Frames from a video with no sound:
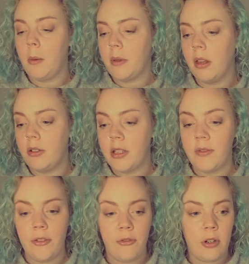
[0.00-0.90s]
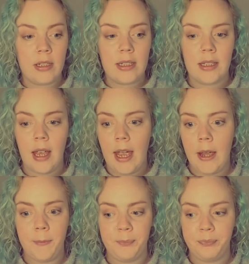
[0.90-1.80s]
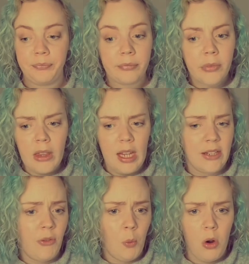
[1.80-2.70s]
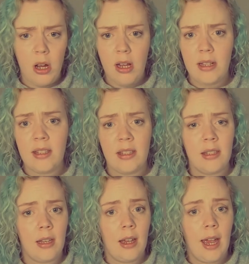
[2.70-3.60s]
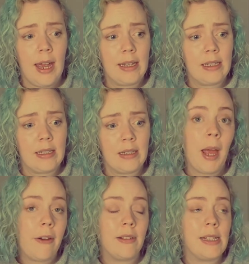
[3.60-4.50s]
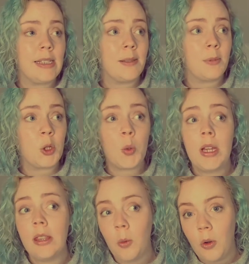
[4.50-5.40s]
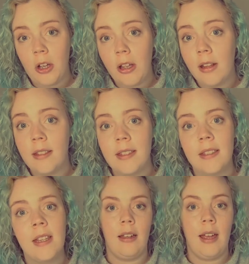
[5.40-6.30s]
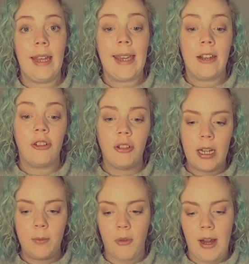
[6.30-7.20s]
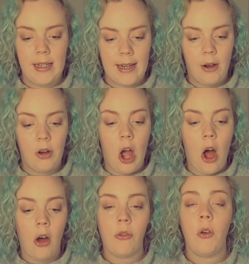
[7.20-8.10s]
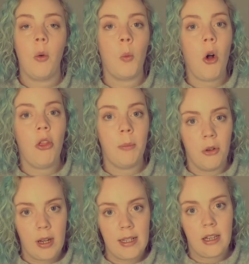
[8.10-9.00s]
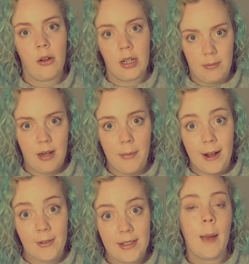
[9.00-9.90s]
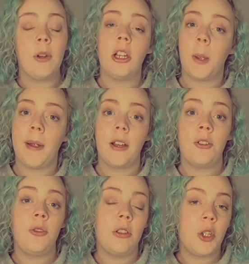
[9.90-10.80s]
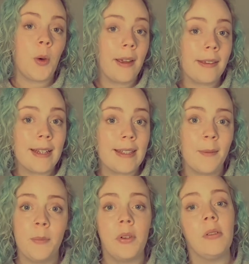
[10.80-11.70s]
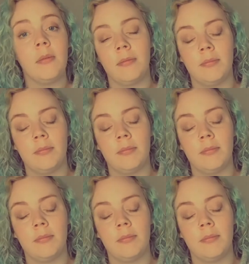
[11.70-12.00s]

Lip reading: with loads of different words and parallels between the words, and get a great breakdown of what the book is going to be about. I'm going to go back to the Twilight example.